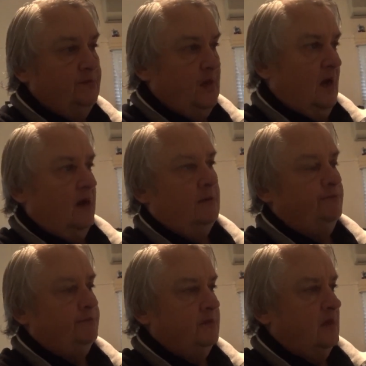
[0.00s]

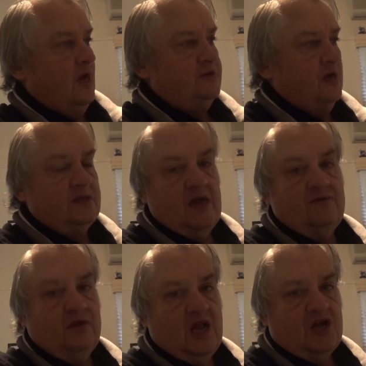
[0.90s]
go there to
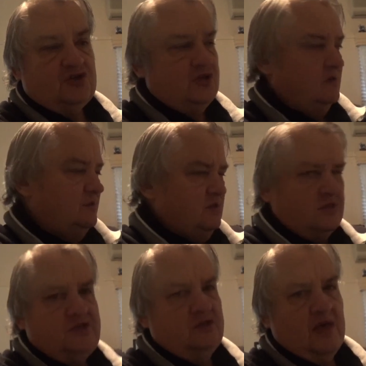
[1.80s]
have lunch and
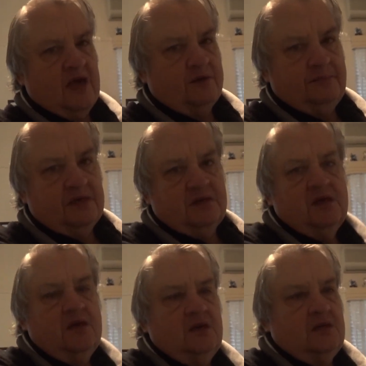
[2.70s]
just chill out a bit.